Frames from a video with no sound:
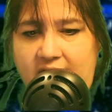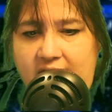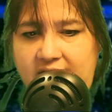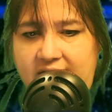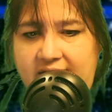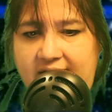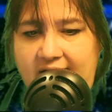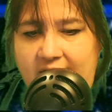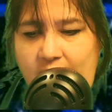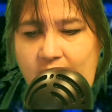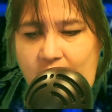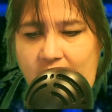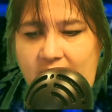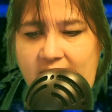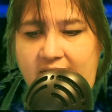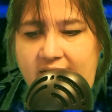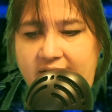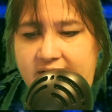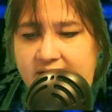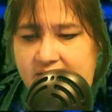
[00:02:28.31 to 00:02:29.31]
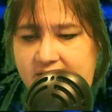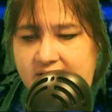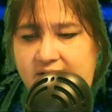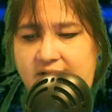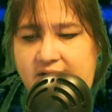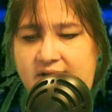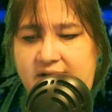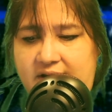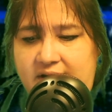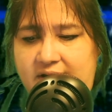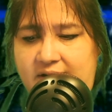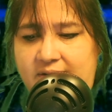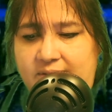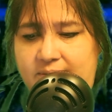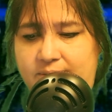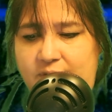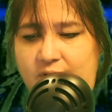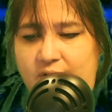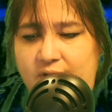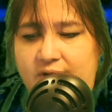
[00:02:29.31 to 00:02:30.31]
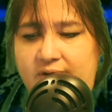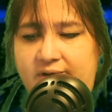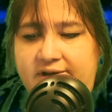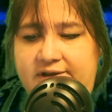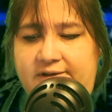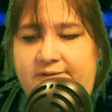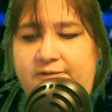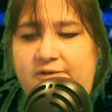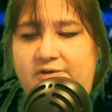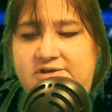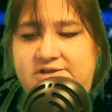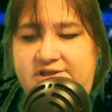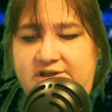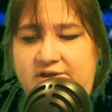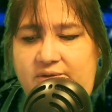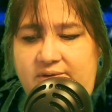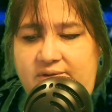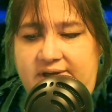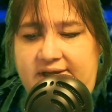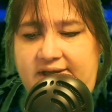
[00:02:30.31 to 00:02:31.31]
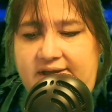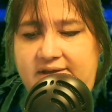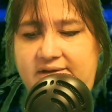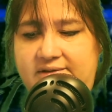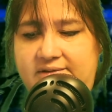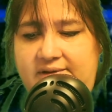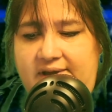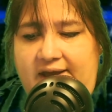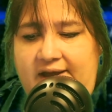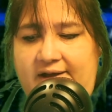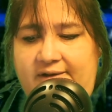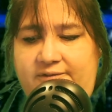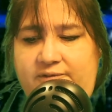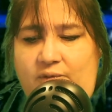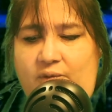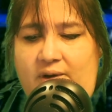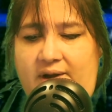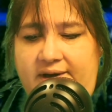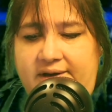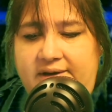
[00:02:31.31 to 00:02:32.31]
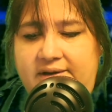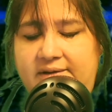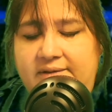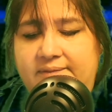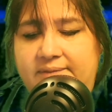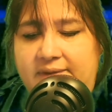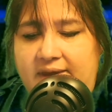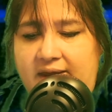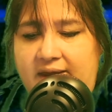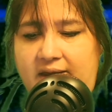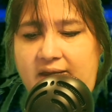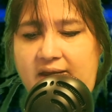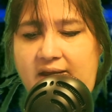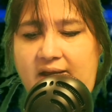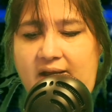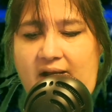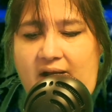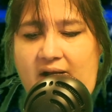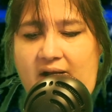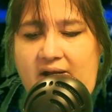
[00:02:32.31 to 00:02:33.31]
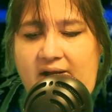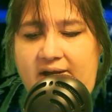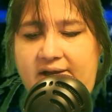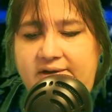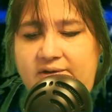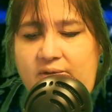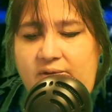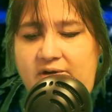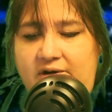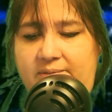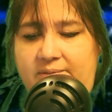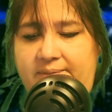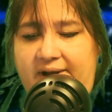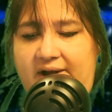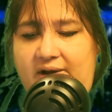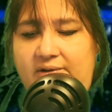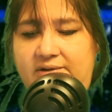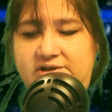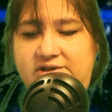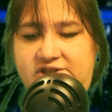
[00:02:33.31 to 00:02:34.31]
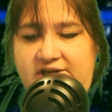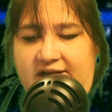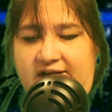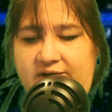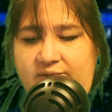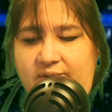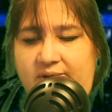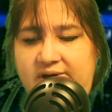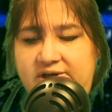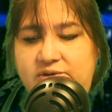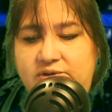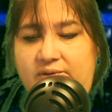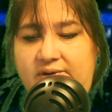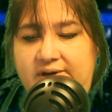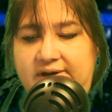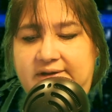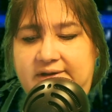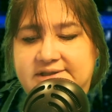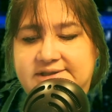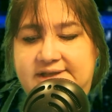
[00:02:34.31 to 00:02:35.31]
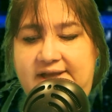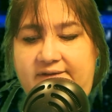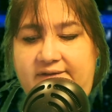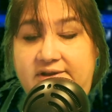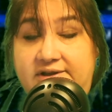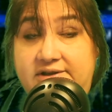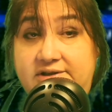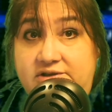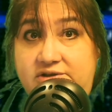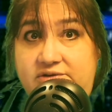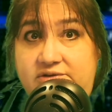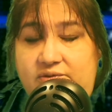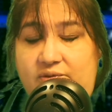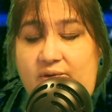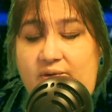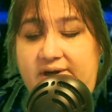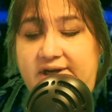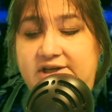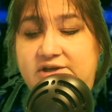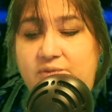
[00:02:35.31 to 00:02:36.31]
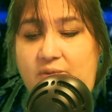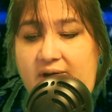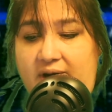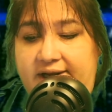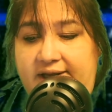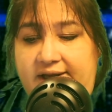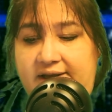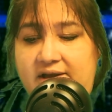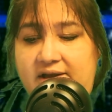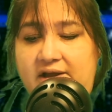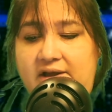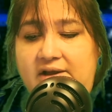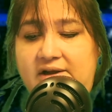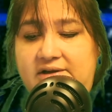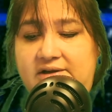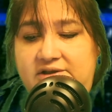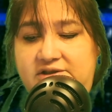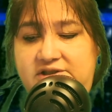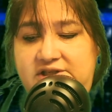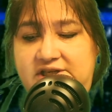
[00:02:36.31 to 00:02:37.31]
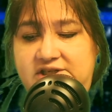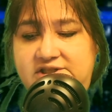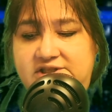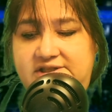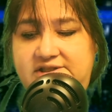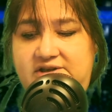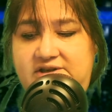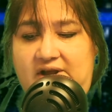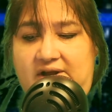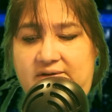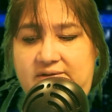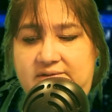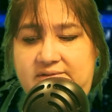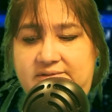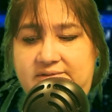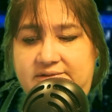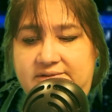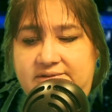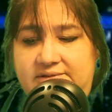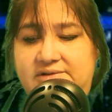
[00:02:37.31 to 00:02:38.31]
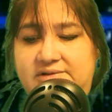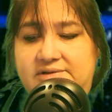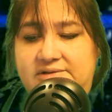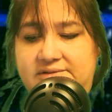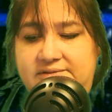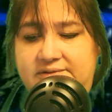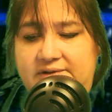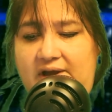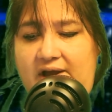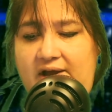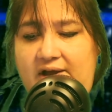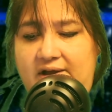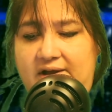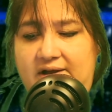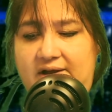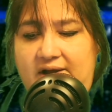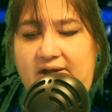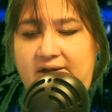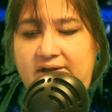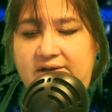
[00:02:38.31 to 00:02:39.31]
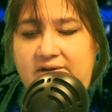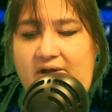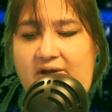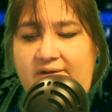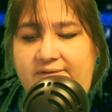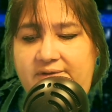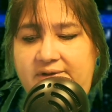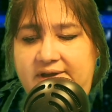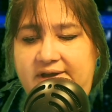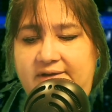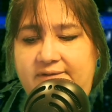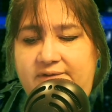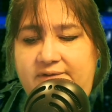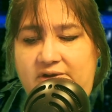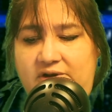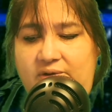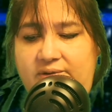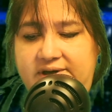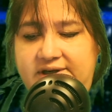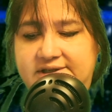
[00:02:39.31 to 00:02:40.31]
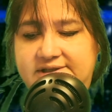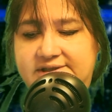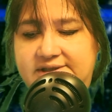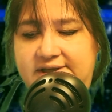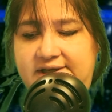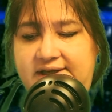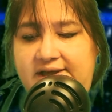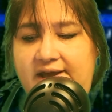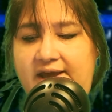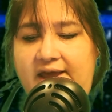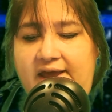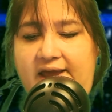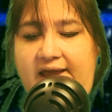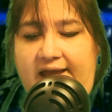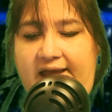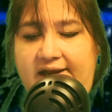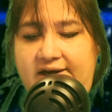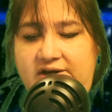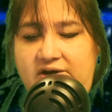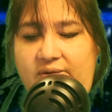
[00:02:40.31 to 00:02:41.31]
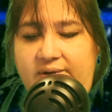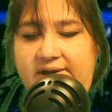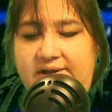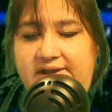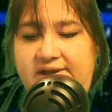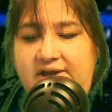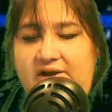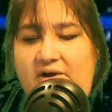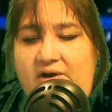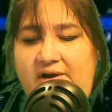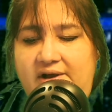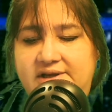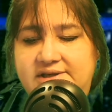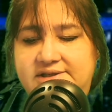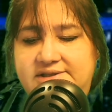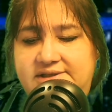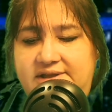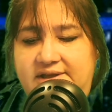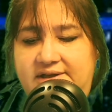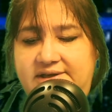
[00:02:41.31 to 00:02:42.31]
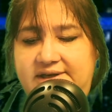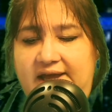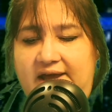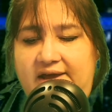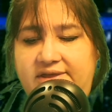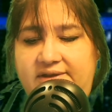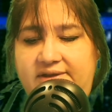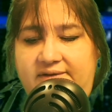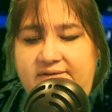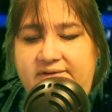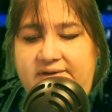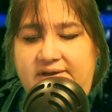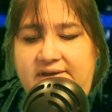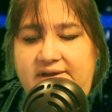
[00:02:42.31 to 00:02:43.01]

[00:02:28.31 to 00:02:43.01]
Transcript: Count 1. Murder in the first degree, F1. On or about January 27th, 2020, Letecia Stauch unlawfully, feloniously, and knowingly caused the death of